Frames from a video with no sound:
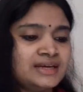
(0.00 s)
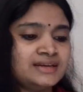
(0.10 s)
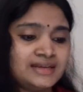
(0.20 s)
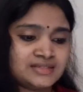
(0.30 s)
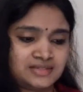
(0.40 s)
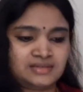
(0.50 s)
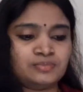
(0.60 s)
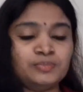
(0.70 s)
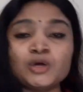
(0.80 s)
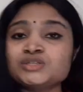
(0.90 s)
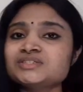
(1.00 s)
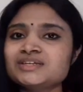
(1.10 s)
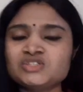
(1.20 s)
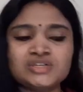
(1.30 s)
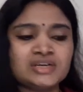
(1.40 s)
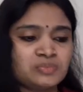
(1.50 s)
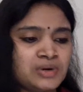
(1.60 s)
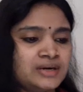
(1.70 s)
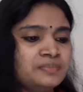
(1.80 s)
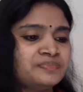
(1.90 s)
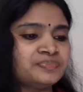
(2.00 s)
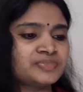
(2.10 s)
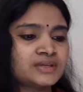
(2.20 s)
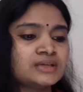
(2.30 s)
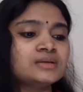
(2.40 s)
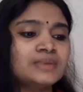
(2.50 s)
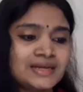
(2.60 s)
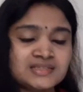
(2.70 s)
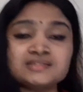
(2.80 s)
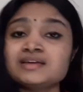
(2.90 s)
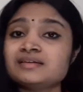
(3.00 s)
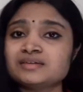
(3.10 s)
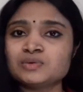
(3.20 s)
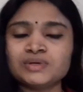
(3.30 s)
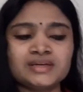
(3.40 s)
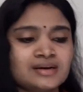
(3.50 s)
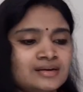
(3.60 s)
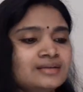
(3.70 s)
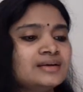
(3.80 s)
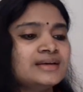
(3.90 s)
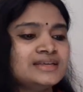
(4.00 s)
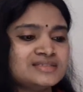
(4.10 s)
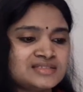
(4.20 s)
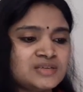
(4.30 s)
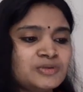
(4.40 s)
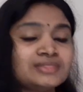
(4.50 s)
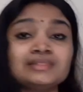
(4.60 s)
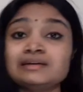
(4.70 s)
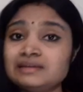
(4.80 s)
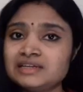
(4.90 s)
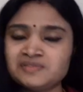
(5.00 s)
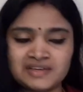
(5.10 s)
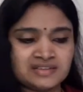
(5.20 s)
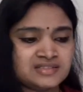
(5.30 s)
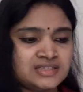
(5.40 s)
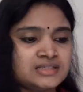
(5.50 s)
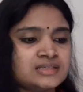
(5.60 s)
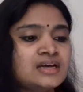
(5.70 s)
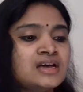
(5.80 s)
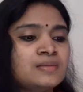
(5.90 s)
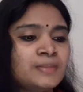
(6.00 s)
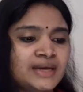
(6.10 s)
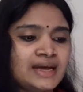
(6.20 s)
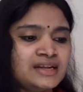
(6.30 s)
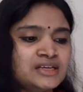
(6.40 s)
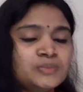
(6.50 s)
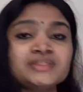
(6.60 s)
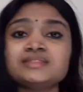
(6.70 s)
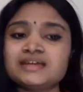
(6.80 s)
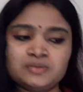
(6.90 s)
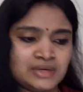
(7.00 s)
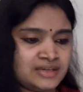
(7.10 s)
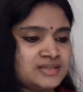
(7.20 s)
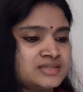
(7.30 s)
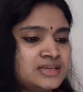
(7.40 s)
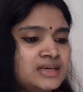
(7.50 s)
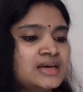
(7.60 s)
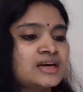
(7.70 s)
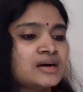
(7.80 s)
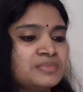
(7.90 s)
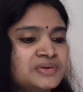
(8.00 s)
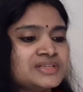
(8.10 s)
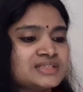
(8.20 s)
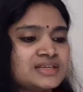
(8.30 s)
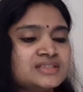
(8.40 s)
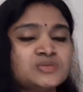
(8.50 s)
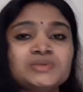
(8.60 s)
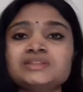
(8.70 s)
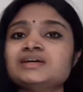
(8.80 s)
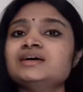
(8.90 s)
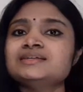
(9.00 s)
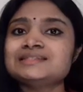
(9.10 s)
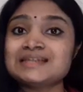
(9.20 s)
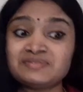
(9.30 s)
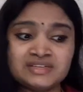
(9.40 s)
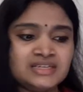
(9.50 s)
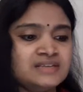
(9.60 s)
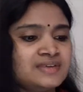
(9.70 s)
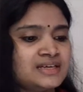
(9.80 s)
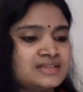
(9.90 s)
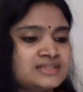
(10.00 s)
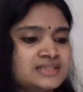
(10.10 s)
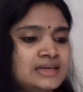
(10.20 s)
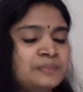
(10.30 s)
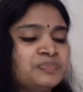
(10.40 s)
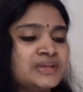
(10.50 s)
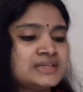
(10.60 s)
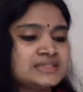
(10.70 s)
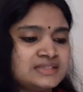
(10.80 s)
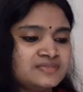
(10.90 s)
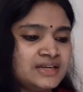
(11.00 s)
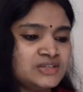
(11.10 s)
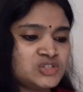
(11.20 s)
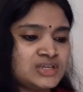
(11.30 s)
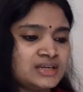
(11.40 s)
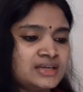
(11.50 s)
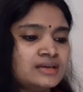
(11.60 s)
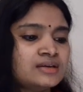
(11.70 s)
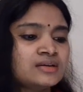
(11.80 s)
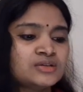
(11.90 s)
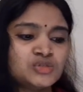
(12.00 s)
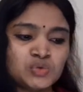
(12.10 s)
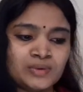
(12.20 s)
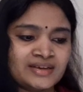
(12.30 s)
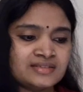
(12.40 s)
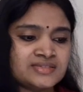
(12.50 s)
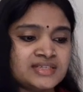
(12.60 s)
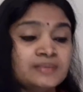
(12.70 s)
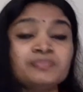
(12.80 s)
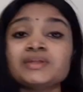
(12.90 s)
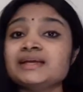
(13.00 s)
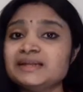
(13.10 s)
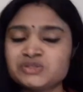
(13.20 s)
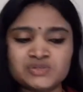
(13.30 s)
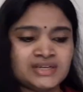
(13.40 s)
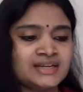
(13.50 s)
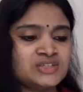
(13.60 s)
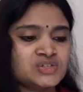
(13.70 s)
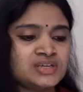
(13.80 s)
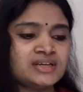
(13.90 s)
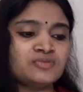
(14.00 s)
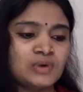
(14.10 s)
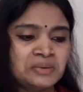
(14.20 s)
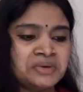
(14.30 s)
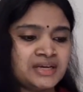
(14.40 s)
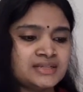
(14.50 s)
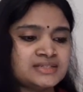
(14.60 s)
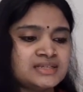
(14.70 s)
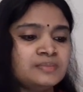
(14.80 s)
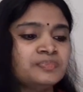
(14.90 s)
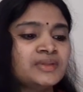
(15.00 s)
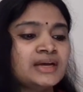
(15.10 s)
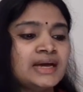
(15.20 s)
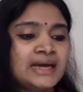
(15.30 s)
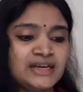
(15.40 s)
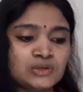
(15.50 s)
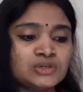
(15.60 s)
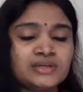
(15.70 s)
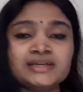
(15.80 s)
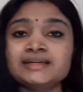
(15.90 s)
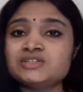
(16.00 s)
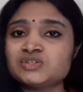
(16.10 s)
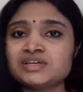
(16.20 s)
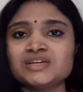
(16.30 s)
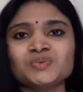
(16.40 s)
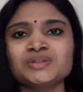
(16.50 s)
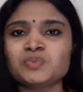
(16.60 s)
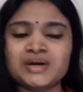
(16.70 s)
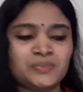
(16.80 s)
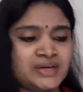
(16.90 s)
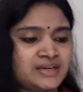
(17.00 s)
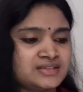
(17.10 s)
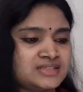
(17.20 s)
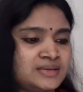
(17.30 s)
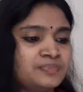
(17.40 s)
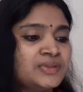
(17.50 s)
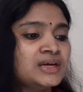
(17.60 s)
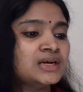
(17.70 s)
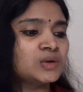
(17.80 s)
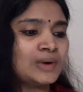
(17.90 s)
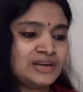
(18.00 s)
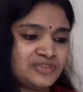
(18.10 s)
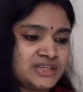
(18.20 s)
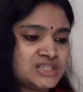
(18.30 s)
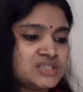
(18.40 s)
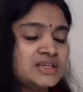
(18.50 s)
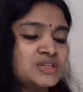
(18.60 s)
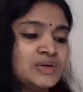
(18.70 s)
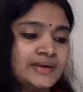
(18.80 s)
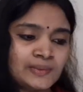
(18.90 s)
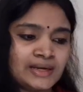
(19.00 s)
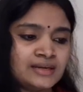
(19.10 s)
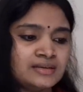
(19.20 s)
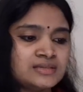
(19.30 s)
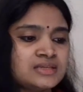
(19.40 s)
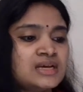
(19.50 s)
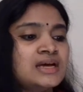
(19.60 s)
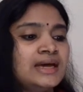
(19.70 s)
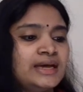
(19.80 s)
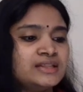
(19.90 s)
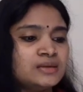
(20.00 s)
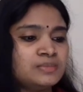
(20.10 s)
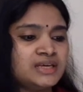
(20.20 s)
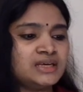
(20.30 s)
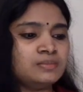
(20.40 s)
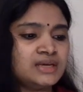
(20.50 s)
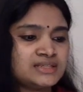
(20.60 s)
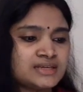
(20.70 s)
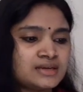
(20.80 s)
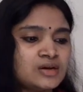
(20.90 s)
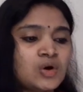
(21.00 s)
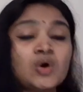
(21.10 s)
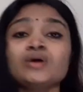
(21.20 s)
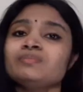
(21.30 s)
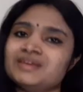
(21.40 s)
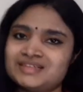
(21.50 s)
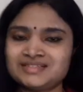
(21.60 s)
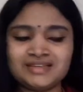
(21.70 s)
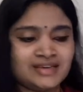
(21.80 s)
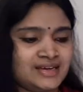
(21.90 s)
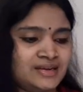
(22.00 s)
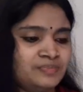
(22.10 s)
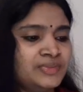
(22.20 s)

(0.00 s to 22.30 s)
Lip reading: Next, project engineer 1. The branches they are recruiting are EC with 30 vacancies, mechanical with 10 vacancies, computer science with 17 vacancy, civil engineering 2 vacancy, electrical engineering 1 vacancy, aeronautical engineering with 1 vacancy. Qualification that you are requiring is either BE, BTech or BSc again.